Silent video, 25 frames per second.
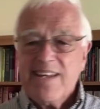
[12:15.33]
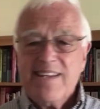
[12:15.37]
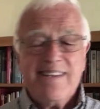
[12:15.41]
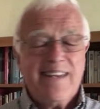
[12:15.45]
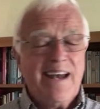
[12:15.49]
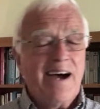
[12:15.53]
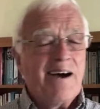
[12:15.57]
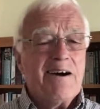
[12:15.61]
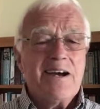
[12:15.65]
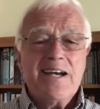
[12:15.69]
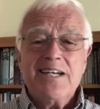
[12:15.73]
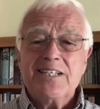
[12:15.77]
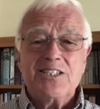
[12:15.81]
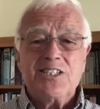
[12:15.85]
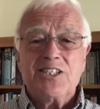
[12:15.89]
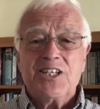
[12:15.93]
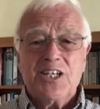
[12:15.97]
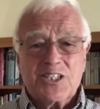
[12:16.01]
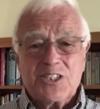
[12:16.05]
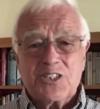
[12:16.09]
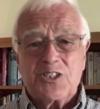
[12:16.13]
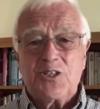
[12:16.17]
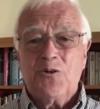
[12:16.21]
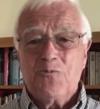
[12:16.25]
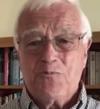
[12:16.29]
Now, it's
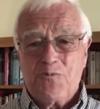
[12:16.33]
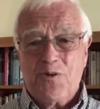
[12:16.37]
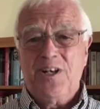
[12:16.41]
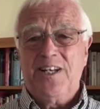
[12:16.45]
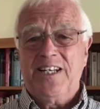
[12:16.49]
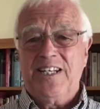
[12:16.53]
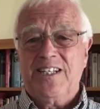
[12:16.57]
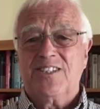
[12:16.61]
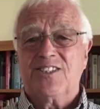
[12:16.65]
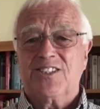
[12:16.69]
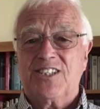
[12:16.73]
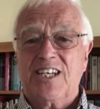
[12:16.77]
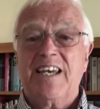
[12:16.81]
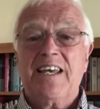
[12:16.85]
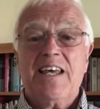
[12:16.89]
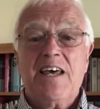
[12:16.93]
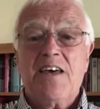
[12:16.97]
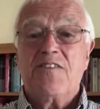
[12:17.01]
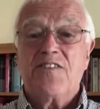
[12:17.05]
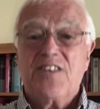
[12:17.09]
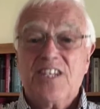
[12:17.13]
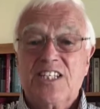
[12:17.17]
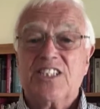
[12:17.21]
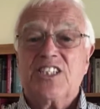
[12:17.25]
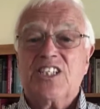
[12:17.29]
just so brilliant. Say,
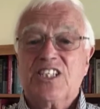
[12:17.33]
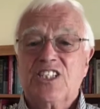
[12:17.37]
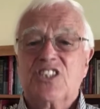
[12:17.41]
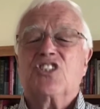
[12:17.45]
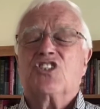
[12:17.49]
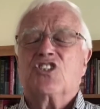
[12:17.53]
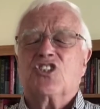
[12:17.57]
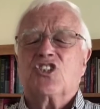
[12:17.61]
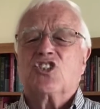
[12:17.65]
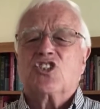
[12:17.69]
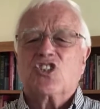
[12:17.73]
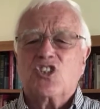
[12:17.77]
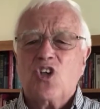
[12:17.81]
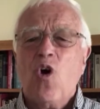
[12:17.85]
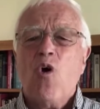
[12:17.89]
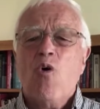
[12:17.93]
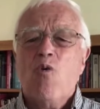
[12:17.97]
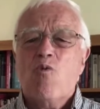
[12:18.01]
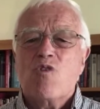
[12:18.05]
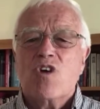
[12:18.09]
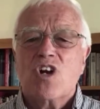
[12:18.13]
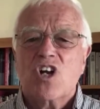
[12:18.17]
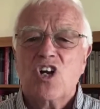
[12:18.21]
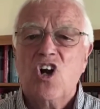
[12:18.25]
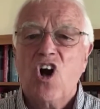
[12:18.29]
this is
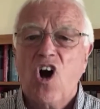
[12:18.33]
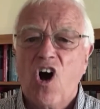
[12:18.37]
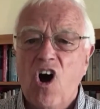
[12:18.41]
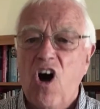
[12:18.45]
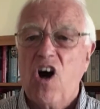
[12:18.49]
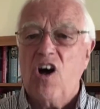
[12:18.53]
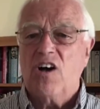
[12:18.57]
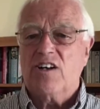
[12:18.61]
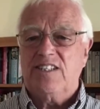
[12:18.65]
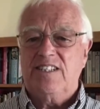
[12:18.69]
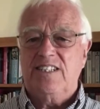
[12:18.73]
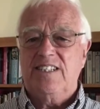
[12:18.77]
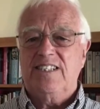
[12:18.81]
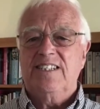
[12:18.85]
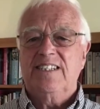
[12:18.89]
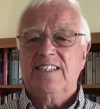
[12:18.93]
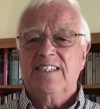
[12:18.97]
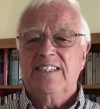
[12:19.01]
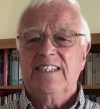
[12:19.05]
so God.